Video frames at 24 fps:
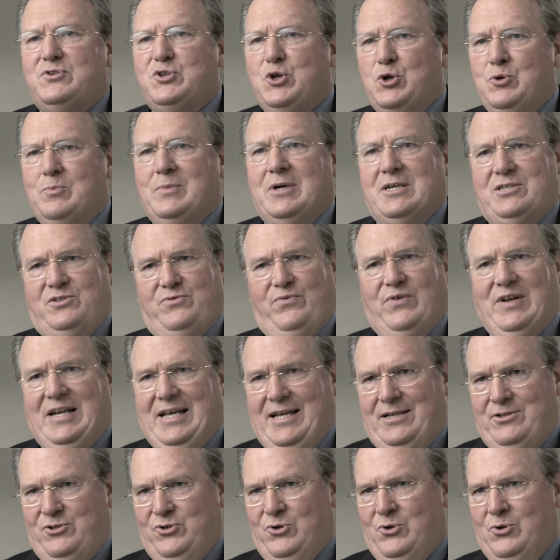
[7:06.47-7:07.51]
too much
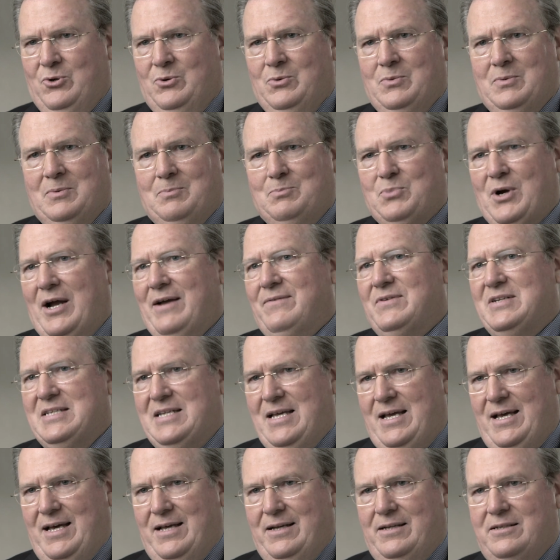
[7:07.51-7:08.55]
financial private
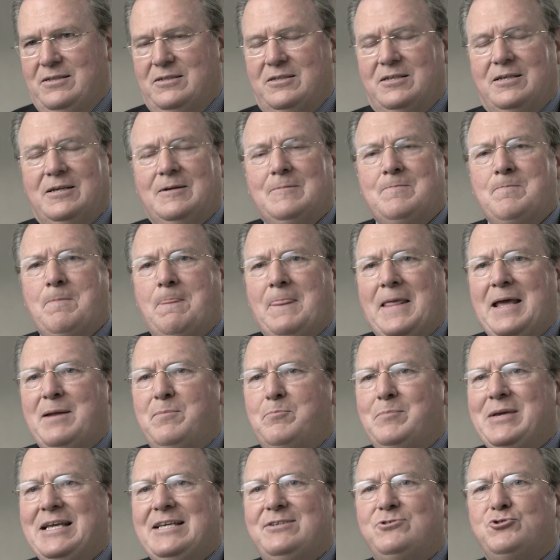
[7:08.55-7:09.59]
debt, it
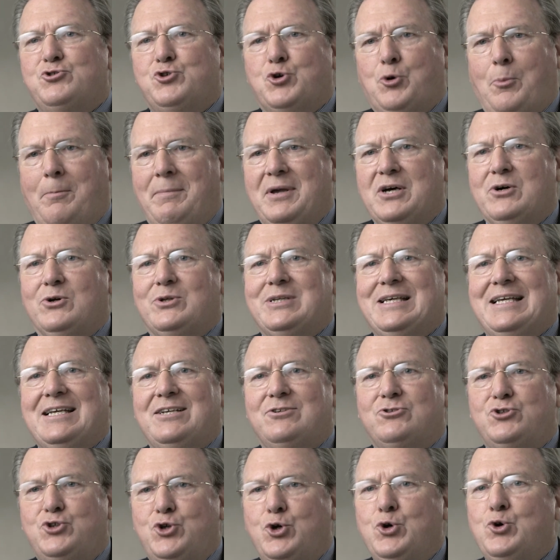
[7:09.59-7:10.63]
means you're building
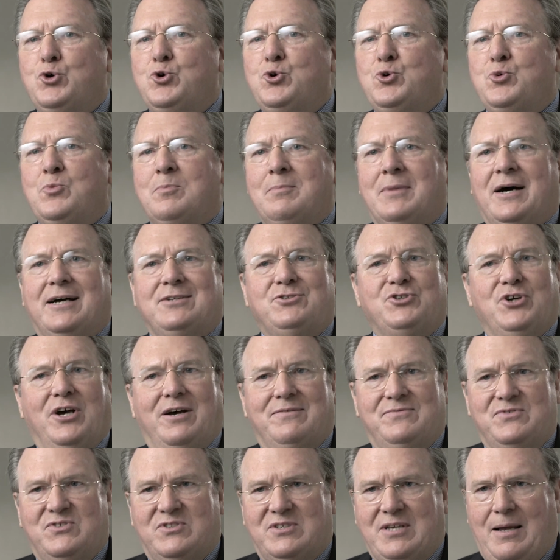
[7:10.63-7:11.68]
too much
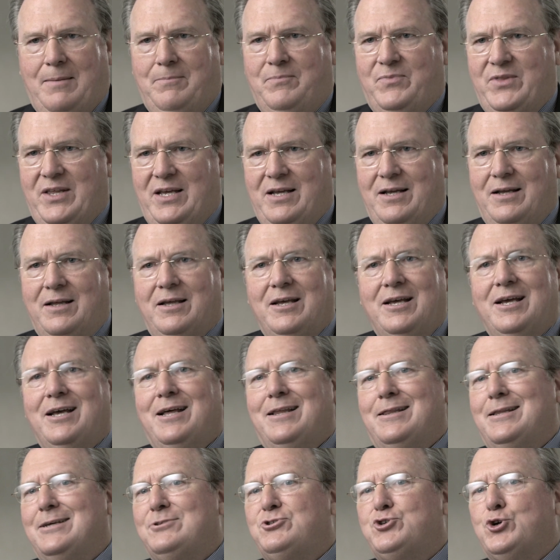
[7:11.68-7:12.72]
of something,
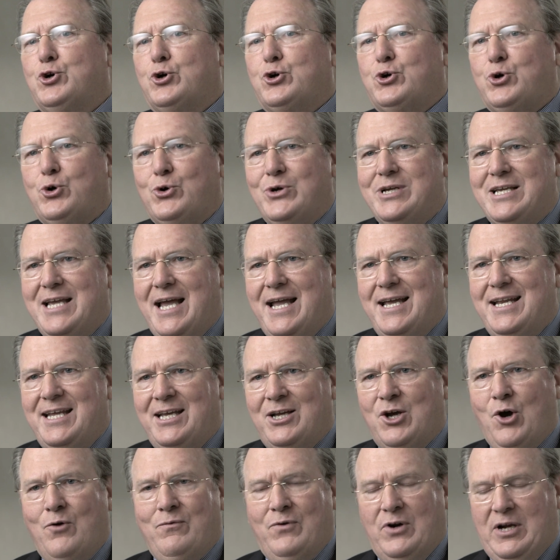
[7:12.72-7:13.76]
that you're
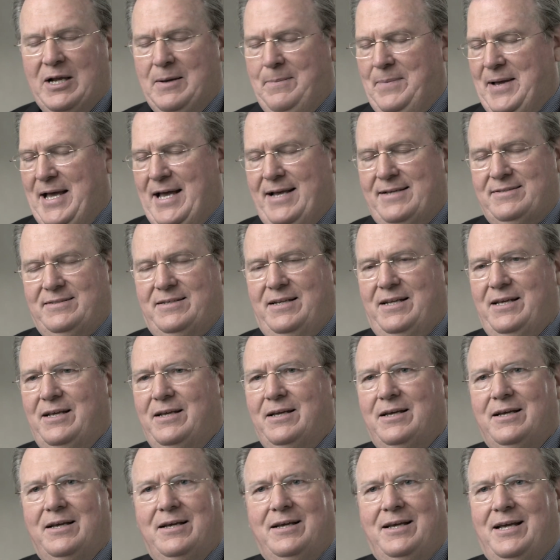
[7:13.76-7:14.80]
creating overcapacity.
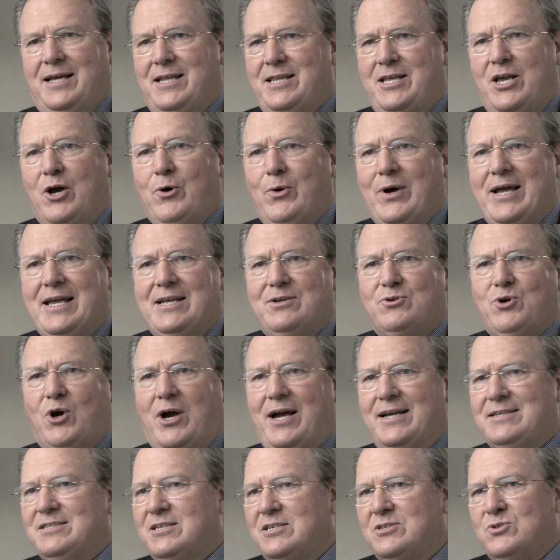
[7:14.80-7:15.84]
In the '08
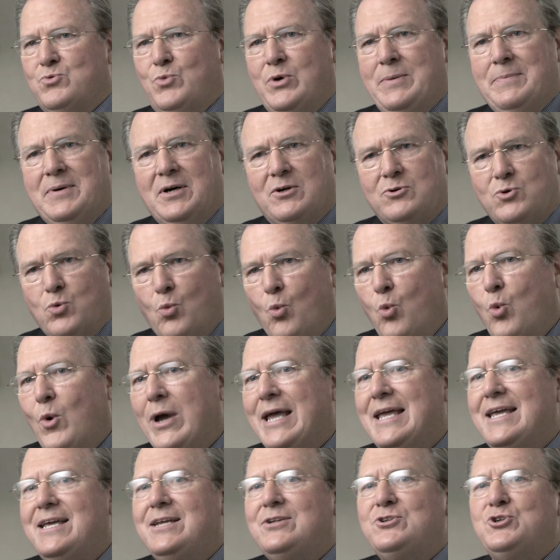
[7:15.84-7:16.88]
crisis, we built
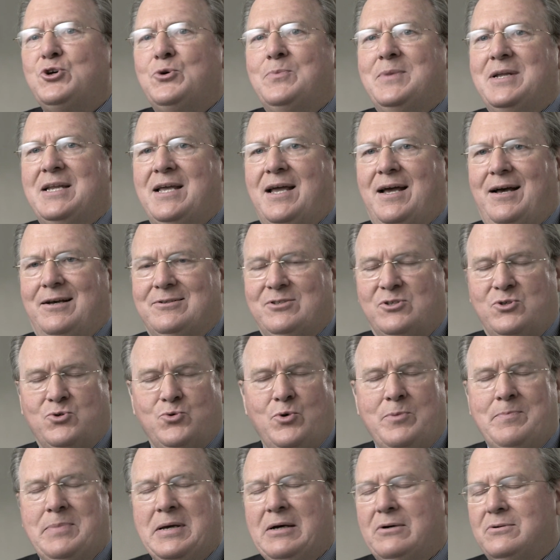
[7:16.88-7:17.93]
way too many houses.
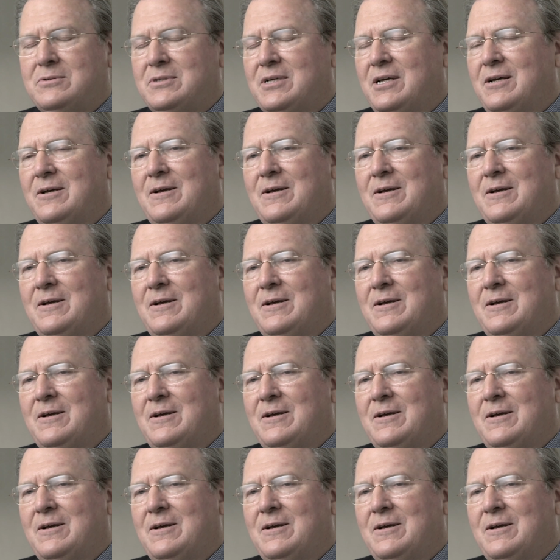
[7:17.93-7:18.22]
We built,